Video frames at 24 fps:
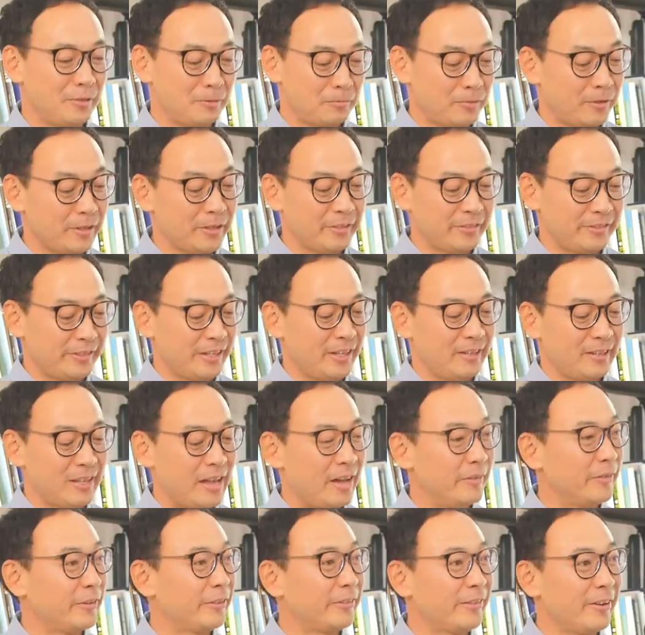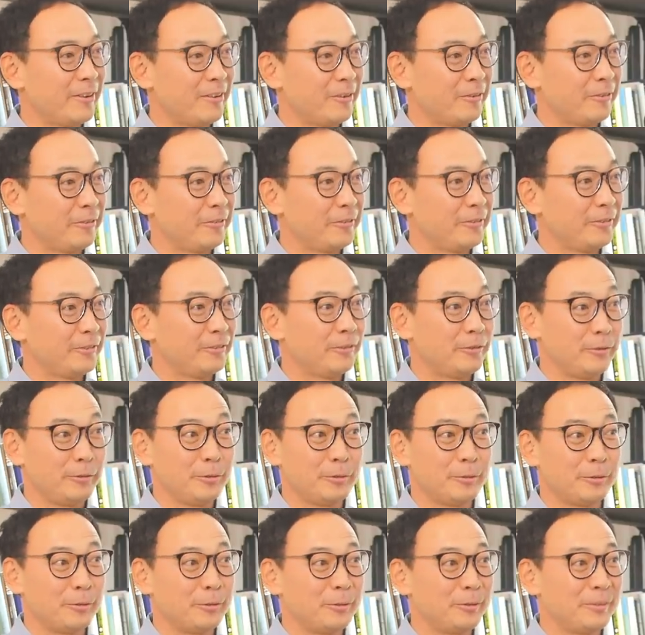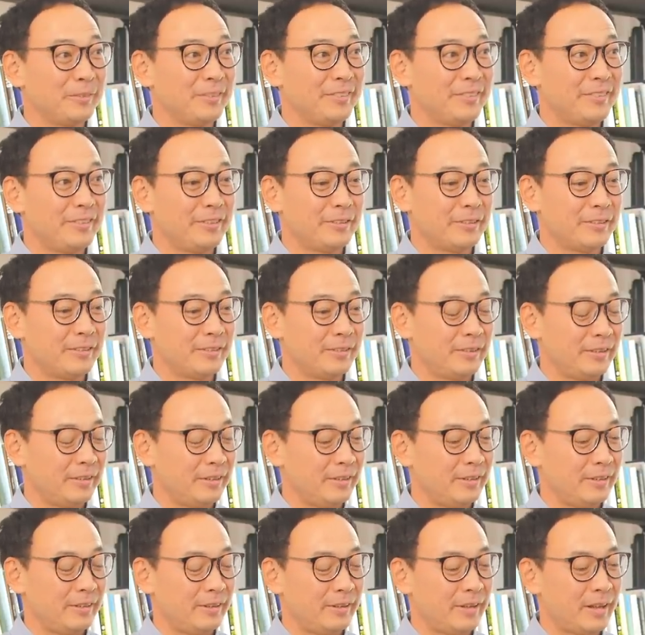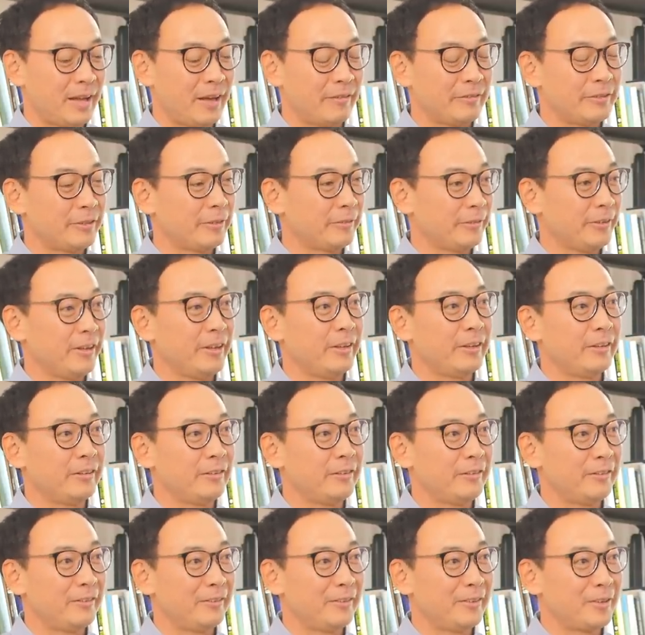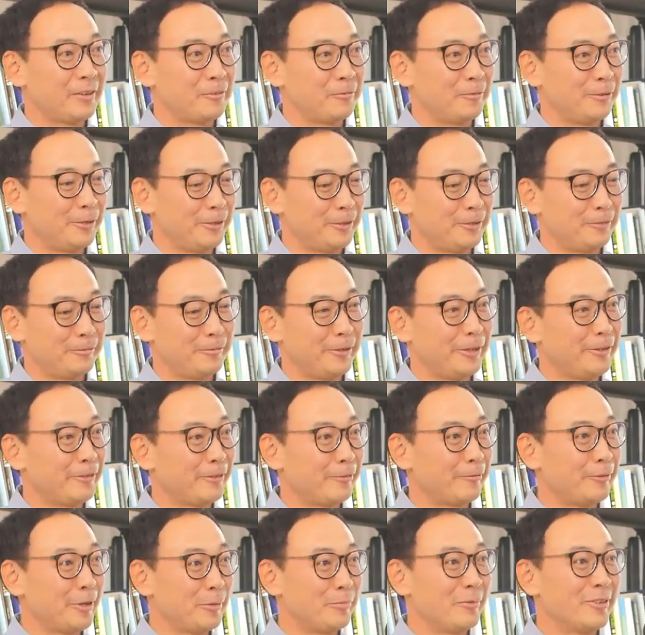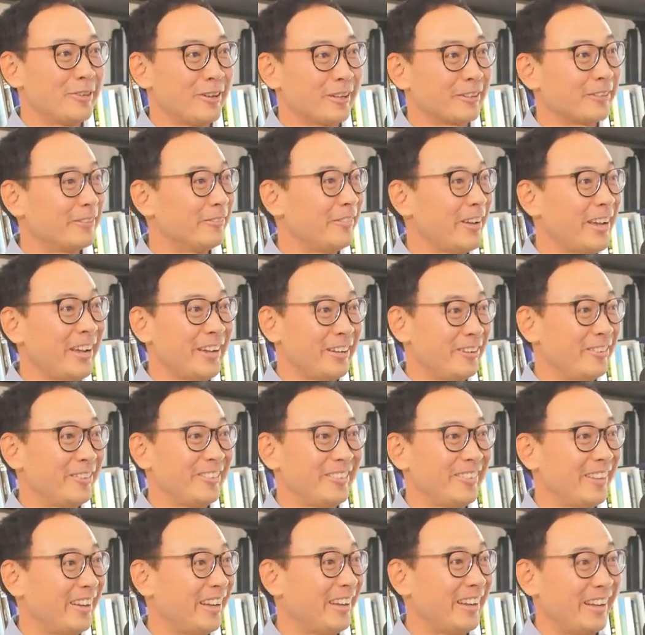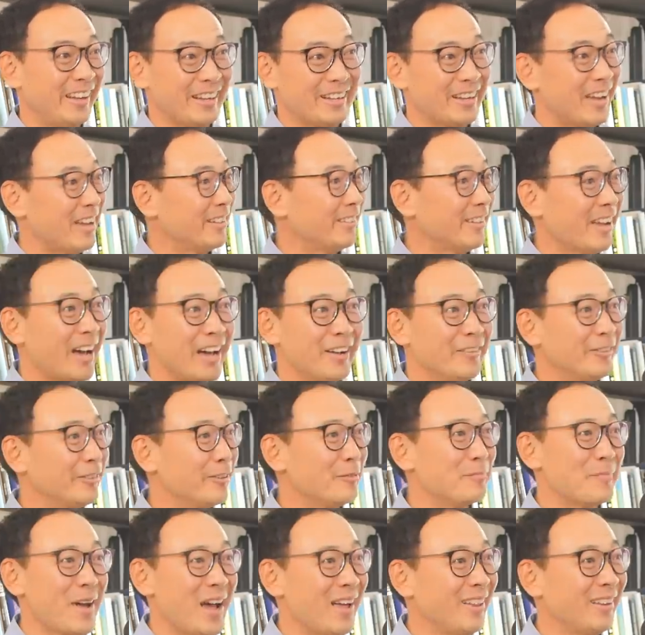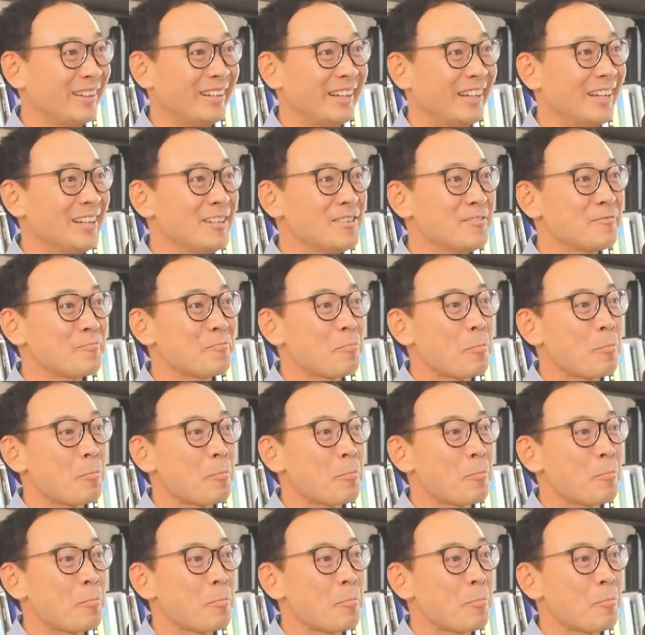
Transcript: to one, stay alive yourself, two, to have enough kids that would reach a reproductive age and, and not die of some malady.